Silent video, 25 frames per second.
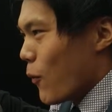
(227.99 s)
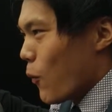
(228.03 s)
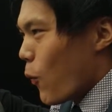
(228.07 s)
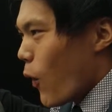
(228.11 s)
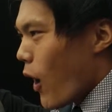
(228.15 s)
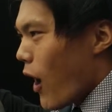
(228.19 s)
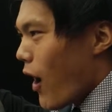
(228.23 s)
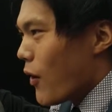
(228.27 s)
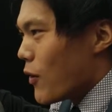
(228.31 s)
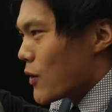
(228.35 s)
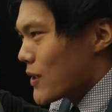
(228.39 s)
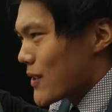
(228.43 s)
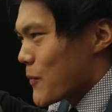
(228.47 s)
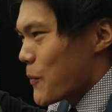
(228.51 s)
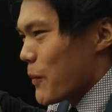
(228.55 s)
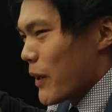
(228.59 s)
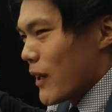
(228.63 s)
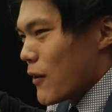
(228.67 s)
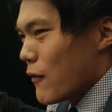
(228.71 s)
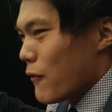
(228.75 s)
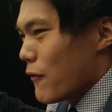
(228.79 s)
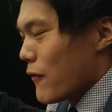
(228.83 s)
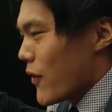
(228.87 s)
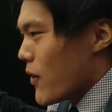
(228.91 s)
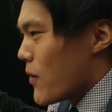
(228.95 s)
whilst
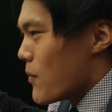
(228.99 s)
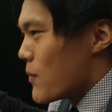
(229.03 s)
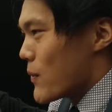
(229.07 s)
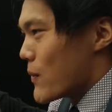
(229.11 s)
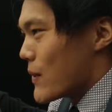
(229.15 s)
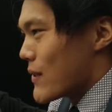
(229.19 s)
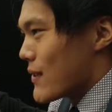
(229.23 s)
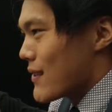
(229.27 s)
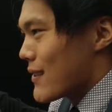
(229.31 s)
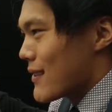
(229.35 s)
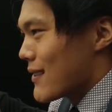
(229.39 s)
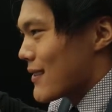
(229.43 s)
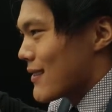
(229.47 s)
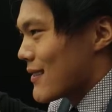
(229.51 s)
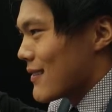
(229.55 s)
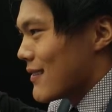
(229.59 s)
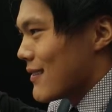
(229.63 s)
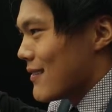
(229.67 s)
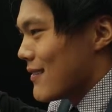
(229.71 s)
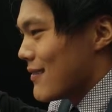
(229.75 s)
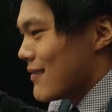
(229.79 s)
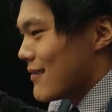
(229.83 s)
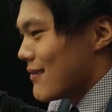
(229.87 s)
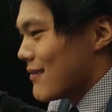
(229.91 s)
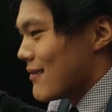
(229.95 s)
being filmed was
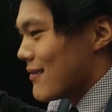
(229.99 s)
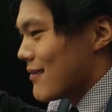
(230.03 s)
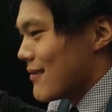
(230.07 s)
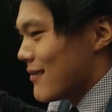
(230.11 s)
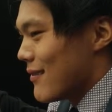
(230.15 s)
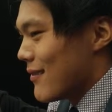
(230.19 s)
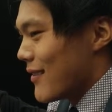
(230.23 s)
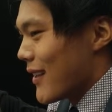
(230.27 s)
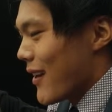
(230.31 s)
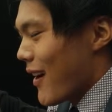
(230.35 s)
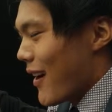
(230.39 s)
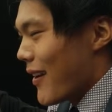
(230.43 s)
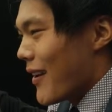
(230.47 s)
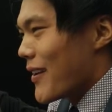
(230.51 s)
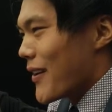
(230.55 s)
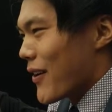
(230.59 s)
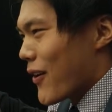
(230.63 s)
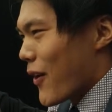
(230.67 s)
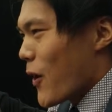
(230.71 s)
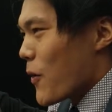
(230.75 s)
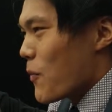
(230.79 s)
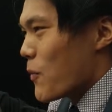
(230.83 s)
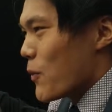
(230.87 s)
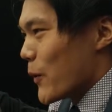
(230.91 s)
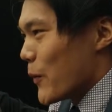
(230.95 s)
kind of
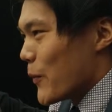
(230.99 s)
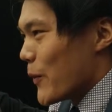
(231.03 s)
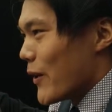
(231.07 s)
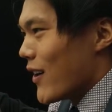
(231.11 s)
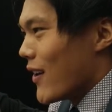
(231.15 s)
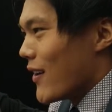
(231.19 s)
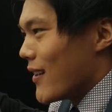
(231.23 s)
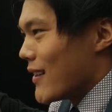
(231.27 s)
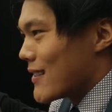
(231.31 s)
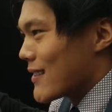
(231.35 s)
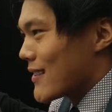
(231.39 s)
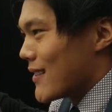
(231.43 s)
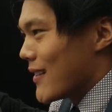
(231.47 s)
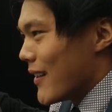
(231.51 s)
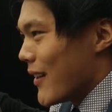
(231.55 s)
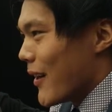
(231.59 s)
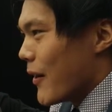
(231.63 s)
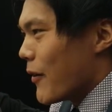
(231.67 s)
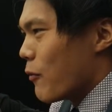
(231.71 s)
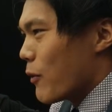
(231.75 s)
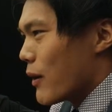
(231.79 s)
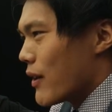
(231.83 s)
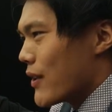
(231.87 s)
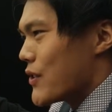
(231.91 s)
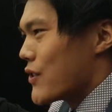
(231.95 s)
incredible to be honest
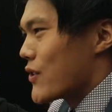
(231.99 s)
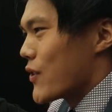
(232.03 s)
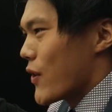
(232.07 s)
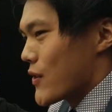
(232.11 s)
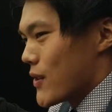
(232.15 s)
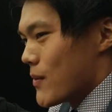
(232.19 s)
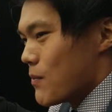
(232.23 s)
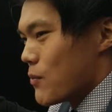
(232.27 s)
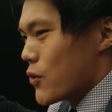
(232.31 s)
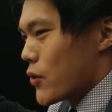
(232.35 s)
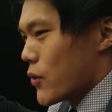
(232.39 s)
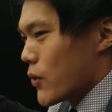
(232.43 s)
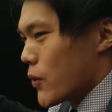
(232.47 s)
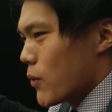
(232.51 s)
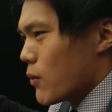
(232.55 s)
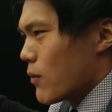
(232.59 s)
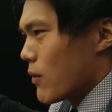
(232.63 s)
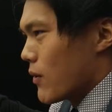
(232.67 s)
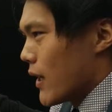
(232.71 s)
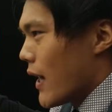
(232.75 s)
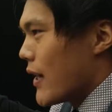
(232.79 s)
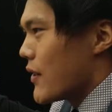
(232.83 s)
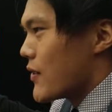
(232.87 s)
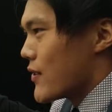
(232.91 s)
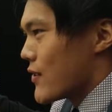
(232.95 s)
and it really shows some true
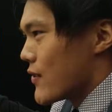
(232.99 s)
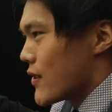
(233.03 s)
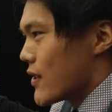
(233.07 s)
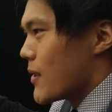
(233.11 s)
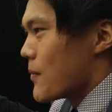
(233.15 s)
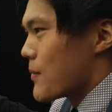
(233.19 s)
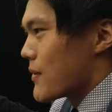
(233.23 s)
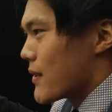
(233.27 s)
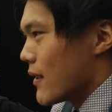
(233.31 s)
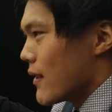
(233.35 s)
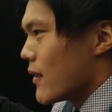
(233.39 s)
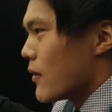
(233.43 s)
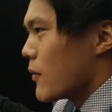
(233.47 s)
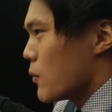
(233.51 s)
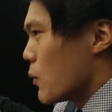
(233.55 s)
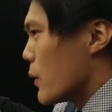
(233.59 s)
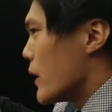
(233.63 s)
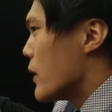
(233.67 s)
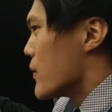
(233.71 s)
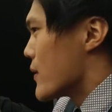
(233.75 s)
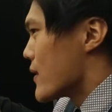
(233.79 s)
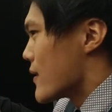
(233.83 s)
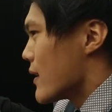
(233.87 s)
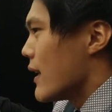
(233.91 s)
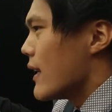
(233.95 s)
relationships that you
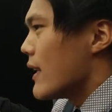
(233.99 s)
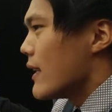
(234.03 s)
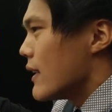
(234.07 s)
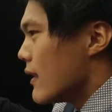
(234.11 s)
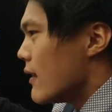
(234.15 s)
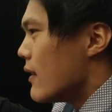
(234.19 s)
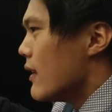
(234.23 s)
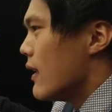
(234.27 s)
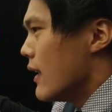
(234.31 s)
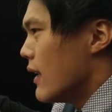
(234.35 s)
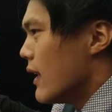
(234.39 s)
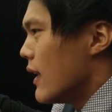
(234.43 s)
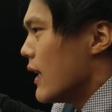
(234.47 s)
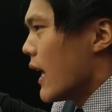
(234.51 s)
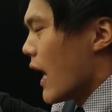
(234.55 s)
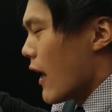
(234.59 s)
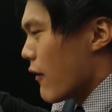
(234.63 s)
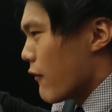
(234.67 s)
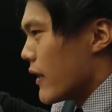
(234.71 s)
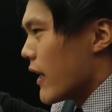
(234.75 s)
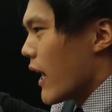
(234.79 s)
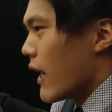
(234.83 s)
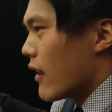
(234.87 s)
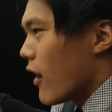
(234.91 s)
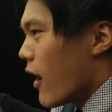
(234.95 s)
will see in
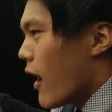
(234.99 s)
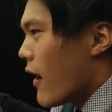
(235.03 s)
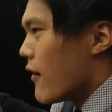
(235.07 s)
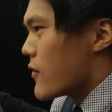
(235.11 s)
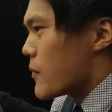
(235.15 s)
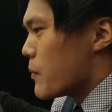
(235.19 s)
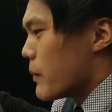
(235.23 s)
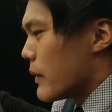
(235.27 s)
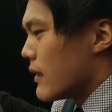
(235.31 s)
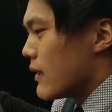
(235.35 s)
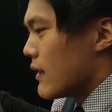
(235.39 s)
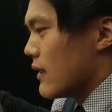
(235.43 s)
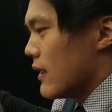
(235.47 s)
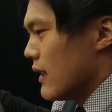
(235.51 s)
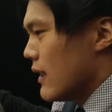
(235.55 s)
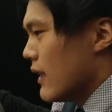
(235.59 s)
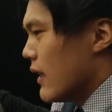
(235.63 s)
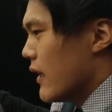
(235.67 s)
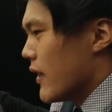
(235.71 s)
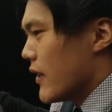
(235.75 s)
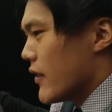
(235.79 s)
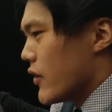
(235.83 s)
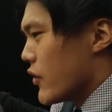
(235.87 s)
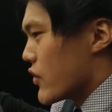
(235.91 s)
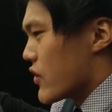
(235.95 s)
everyday lives
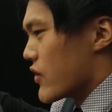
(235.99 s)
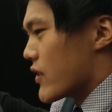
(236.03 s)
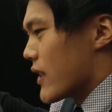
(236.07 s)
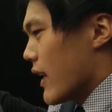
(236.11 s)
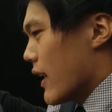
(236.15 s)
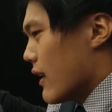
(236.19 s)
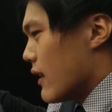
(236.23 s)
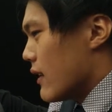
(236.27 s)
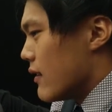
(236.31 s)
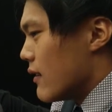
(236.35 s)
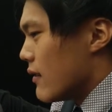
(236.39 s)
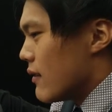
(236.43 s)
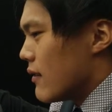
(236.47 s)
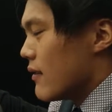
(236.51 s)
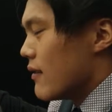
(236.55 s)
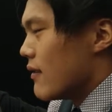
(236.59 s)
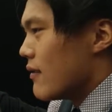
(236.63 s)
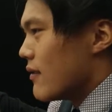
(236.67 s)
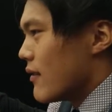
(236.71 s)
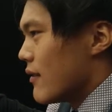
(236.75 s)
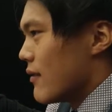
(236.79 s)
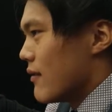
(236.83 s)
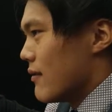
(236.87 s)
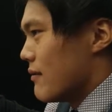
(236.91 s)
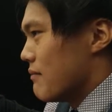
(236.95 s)
but you're just getting
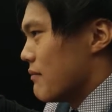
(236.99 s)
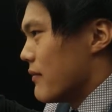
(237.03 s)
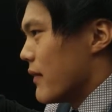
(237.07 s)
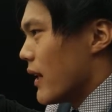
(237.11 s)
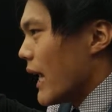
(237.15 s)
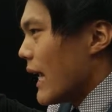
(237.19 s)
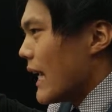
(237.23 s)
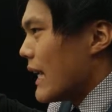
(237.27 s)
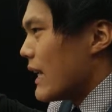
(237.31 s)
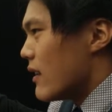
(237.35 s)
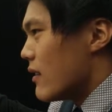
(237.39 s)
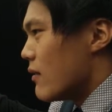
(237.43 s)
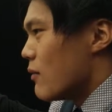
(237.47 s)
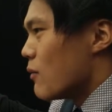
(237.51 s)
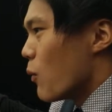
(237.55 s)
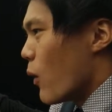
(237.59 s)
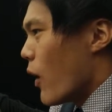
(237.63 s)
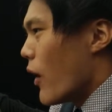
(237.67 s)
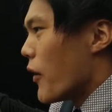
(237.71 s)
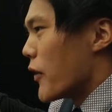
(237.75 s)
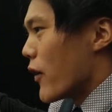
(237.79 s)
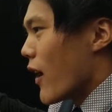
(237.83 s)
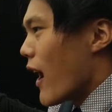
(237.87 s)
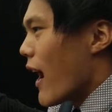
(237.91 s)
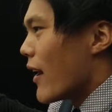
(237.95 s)
eaten
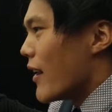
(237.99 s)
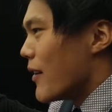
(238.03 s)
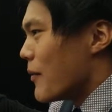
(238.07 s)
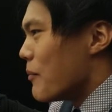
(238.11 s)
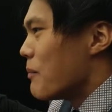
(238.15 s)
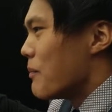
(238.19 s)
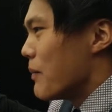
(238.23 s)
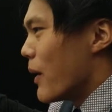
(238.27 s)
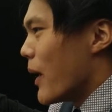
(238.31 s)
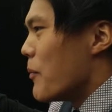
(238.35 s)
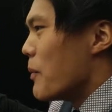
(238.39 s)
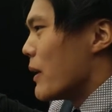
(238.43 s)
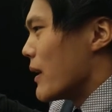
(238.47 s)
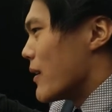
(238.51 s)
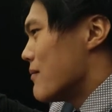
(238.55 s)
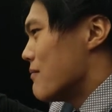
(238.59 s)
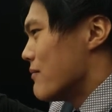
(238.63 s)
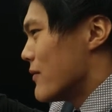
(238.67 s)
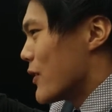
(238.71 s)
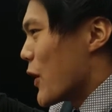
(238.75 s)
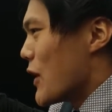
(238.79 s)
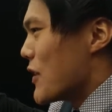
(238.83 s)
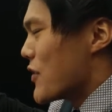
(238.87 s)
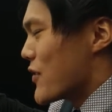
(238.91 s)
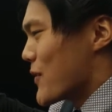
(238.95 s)
while you're at it by big
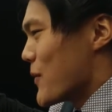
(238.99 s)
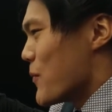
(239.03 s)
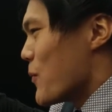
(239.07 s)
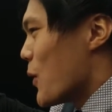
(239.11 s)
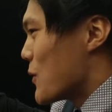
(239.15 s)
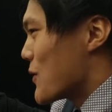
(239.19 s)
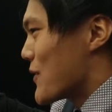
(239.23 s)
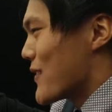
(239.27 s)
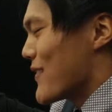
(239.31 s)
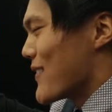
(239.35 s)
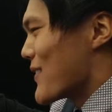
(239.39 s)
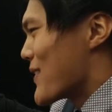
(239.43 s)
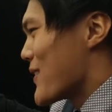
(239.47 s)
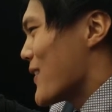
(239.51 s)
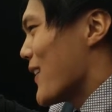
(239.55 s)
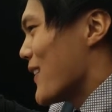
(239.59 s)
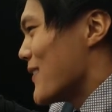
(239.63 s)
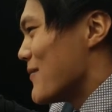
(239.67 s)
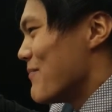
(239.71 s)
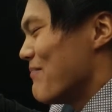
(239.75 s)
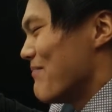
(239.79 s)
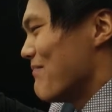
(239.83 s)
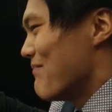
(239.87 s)
creatures and monsters. So.